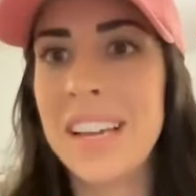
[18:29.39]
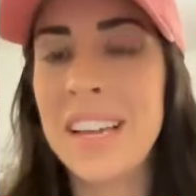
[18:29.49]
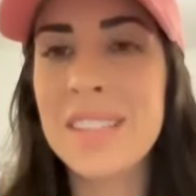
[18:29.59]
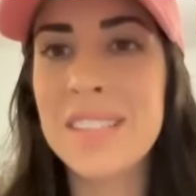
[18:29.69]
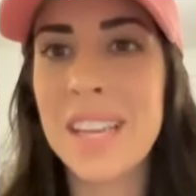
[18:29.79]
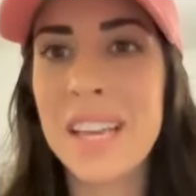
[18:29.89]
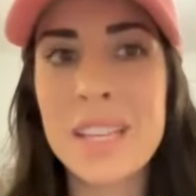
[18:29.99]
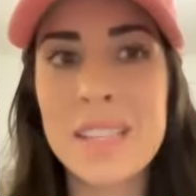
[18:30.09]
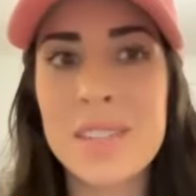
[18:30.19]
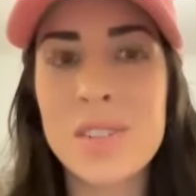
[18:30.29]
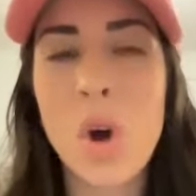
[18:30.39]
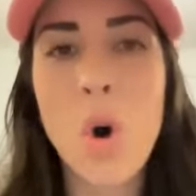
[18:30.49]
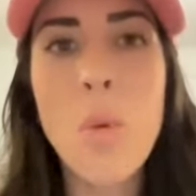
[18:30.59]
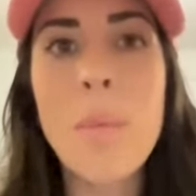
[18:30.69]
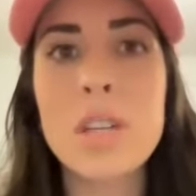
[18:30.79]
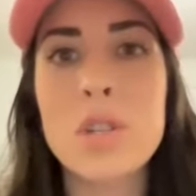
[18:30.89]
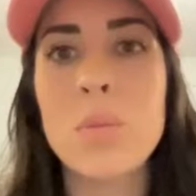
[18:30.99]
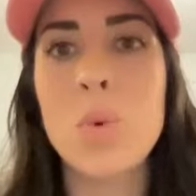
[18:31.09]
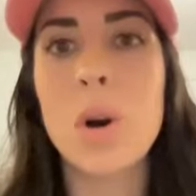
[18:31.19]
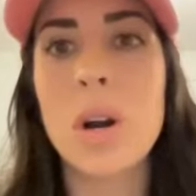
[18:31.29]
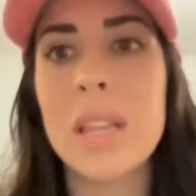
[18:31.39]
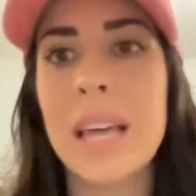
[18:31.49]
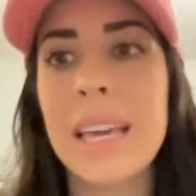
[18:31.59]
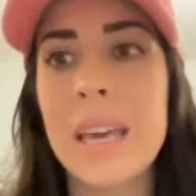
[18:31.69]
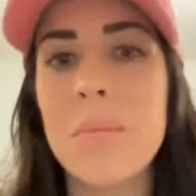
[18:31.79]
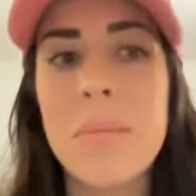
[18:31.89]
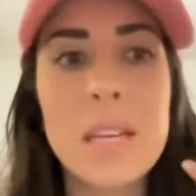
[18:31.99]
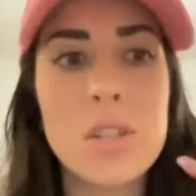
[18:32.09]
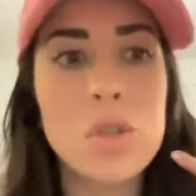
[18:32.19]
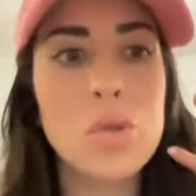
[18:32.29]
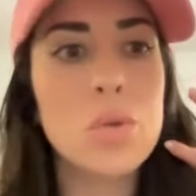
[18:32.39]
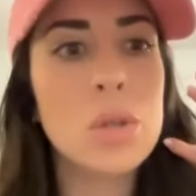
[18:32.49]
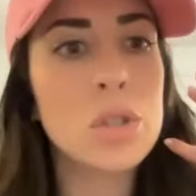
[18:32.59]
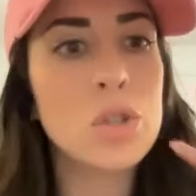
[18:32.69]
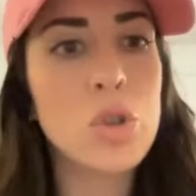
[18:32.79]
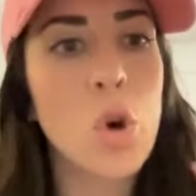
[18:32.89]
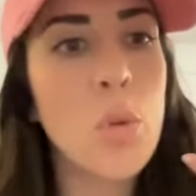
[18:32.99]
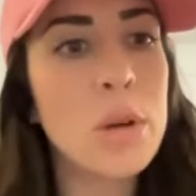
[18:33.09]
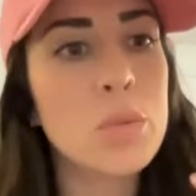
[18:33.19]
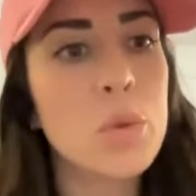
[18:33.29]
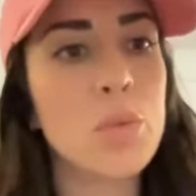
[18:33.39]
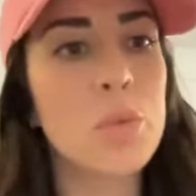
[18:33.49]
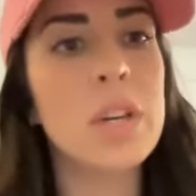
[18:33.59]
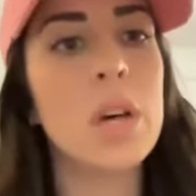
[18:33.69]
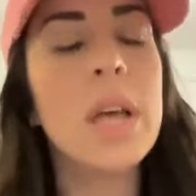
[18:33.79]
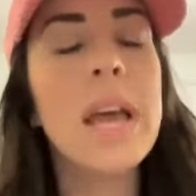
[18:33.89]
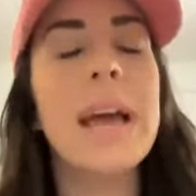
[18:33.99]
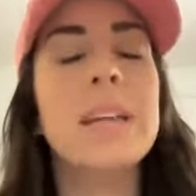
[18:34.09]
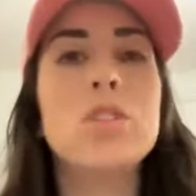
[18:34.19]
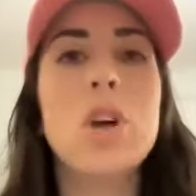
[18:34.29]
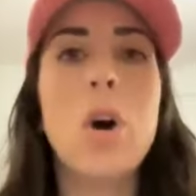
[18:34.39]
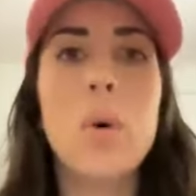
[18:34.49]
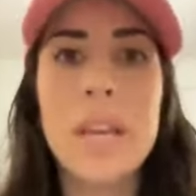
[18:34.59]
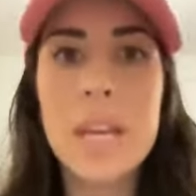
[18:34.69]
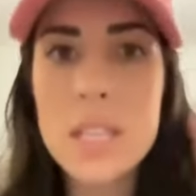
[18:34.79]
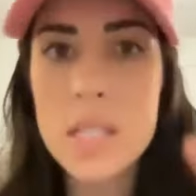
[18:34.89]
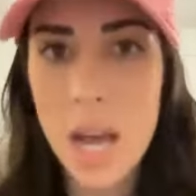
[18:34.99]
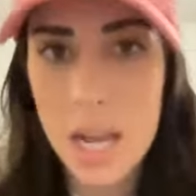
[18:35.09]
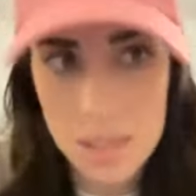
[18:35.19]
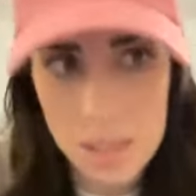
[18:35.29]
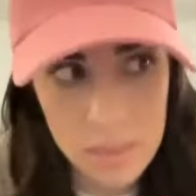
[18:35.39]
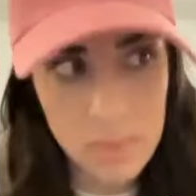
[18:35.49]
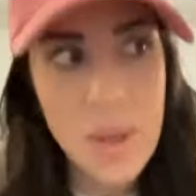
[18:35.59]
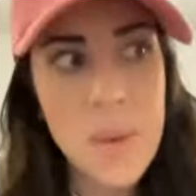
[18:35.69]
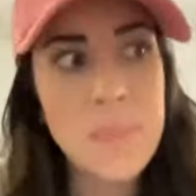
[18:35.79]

It's so much more, like, it makes you so much more real. And so here's a hot tip.